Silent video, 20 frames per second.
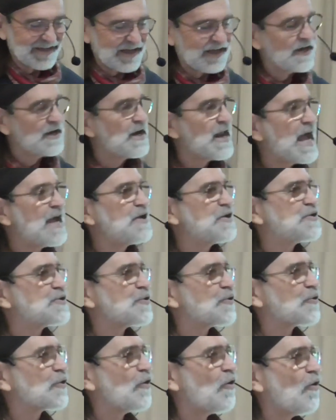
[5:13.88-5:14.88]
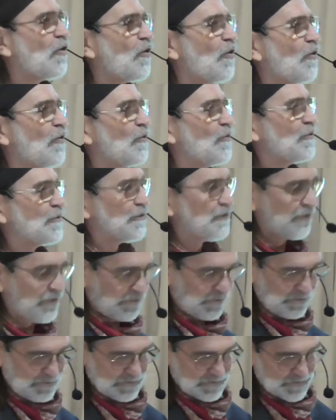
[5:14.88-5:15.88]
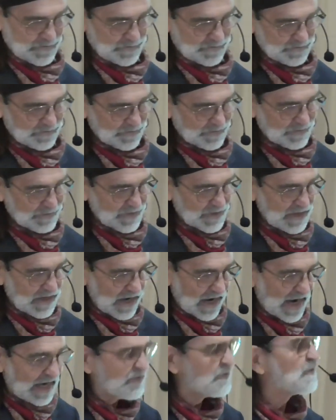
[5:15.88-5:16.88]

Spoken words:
Nature calls. I